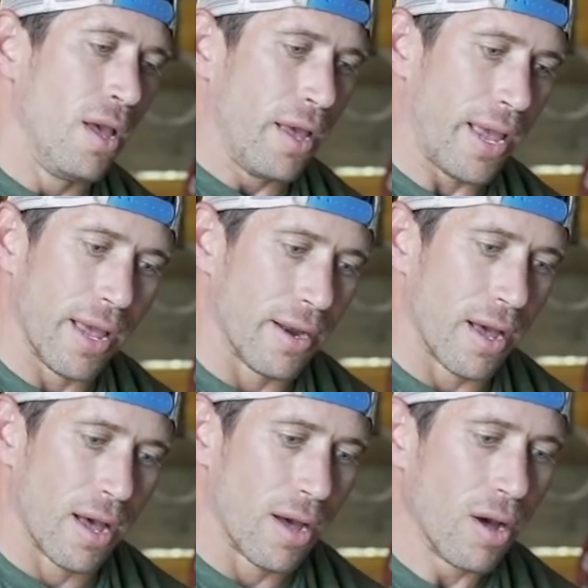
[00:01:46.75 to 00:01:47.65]
And
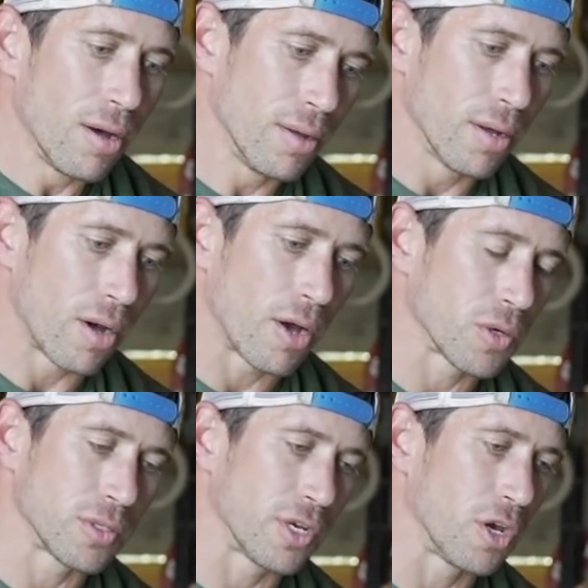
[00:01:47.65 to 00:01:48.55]

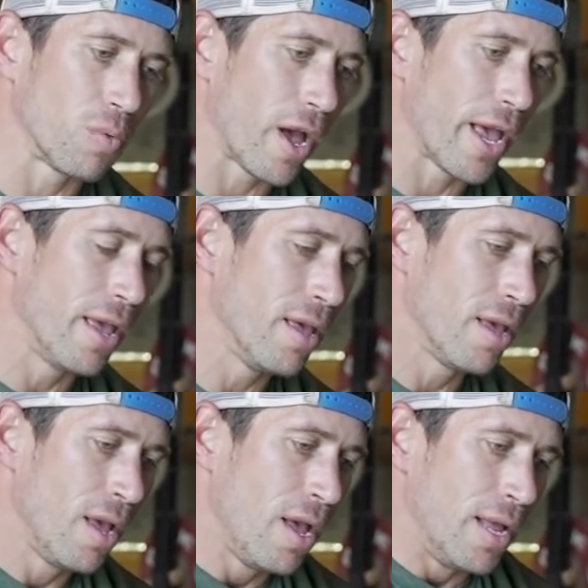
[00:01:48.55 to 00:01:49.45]
also it's a good way
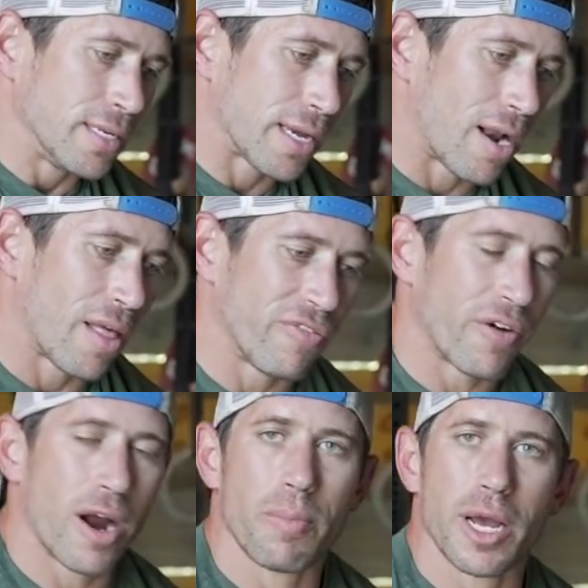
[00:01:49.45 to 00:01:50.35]
to kind of like
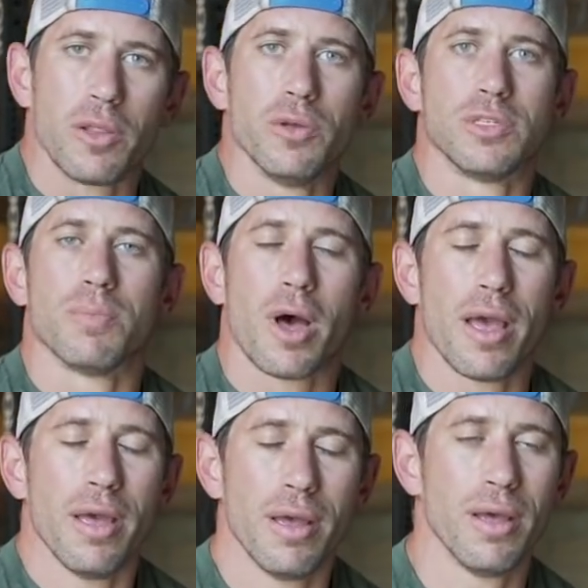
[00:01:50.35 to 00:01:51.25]
fire up my glutes and
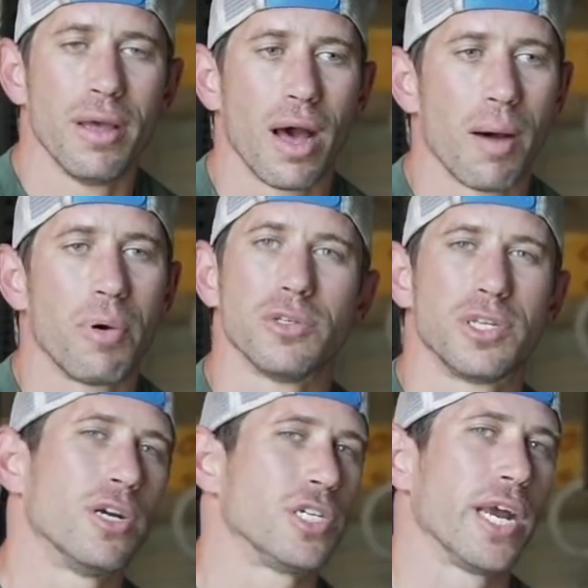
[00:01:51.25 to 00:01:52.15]
my
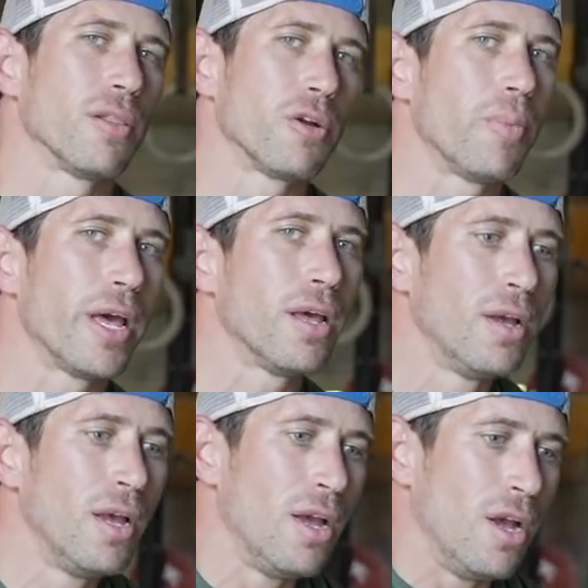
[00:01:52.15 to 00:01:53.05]
posterior chain a little bit.
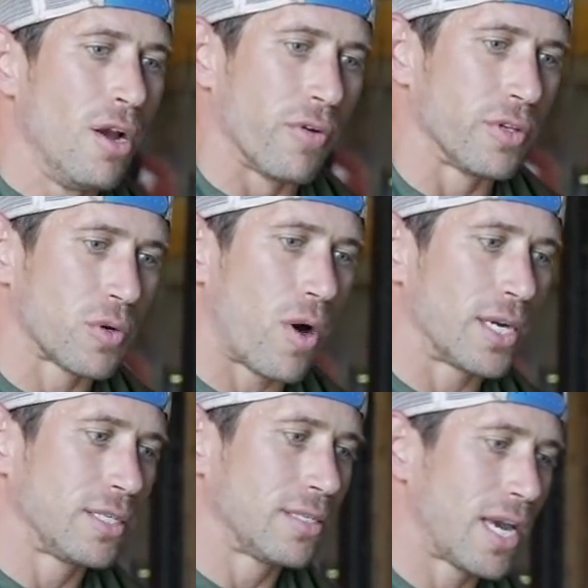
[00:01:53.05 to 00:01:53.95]
For the
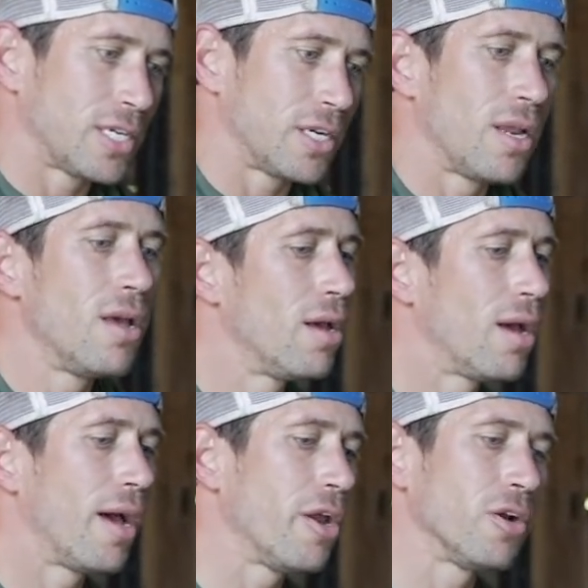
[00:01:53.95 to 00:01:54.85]
squat session,
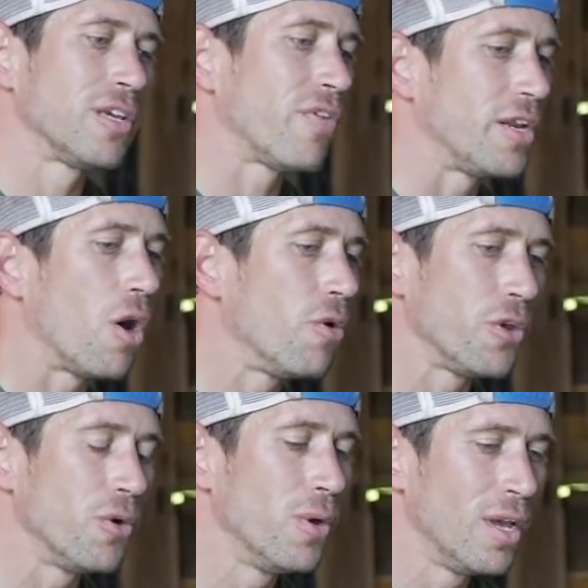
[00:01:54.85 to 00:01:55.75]
I notice if I don't
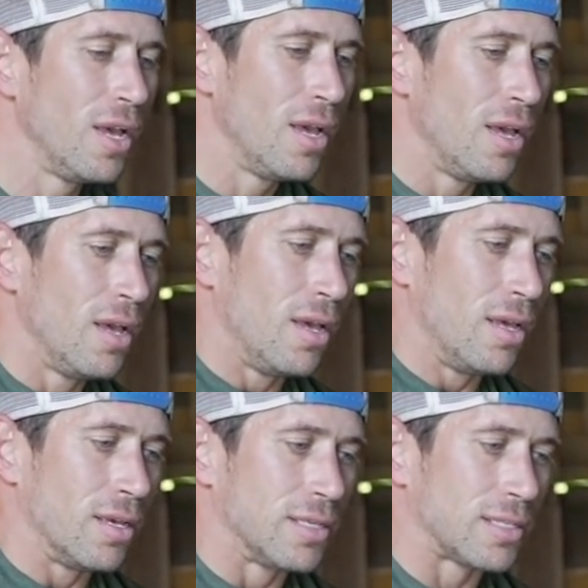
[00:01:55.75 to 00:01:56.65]
do
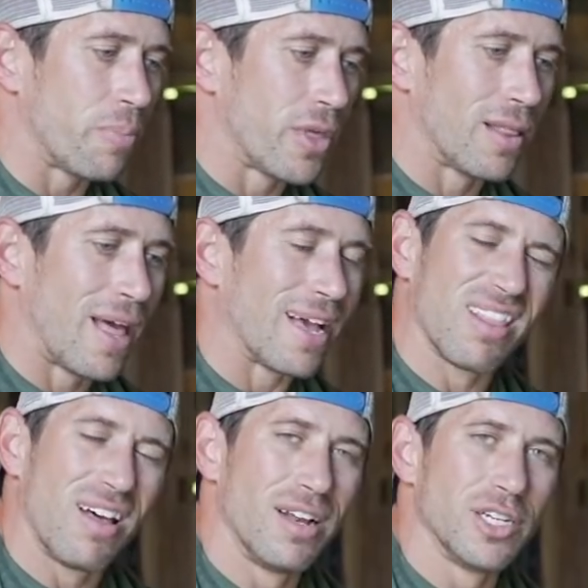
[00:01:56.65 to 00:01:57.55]
something like a
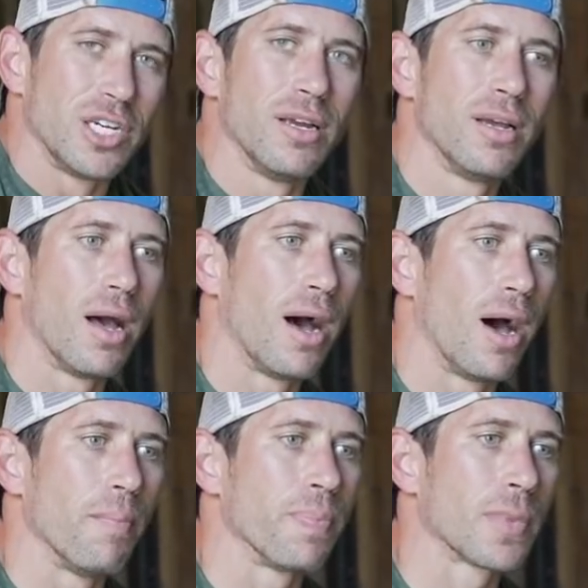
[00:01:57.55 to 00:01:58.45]
lunge,
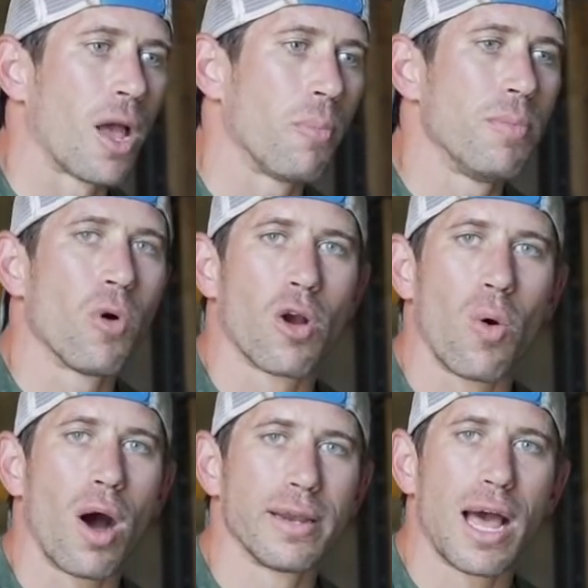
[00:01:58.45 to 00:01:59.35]
I'll be more
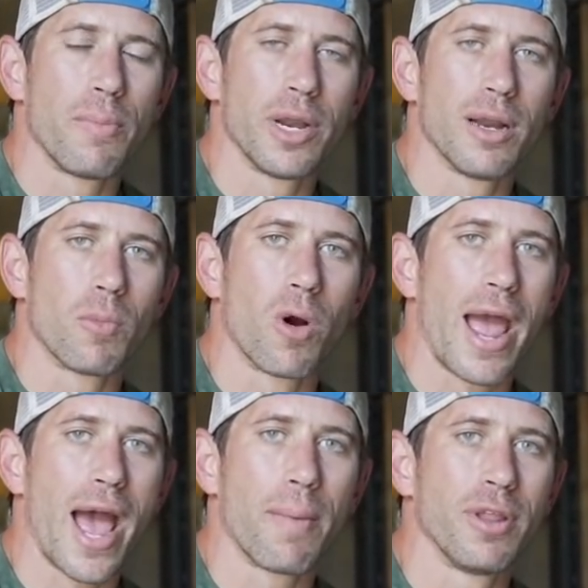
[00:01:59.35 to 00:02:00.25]
quad dominant and more
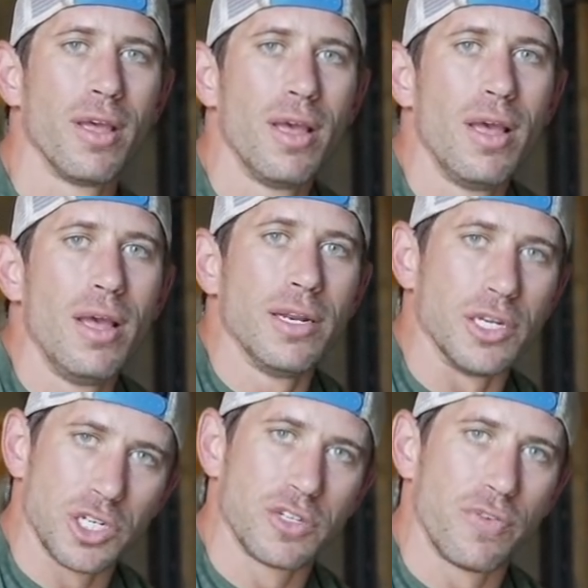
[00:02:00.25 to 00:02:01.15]
apt to
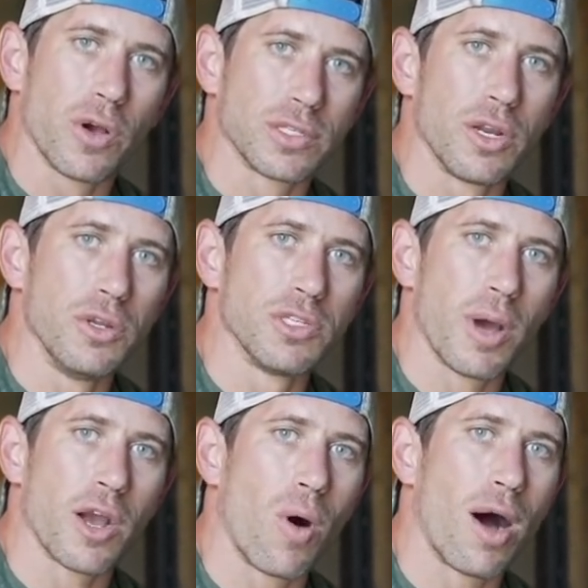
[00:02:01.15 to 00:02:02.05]
just focus on using
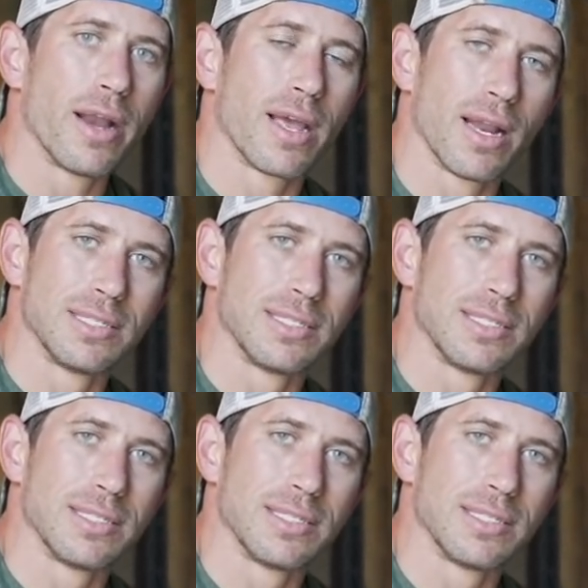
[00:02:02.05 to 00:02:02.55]
my quad to kind of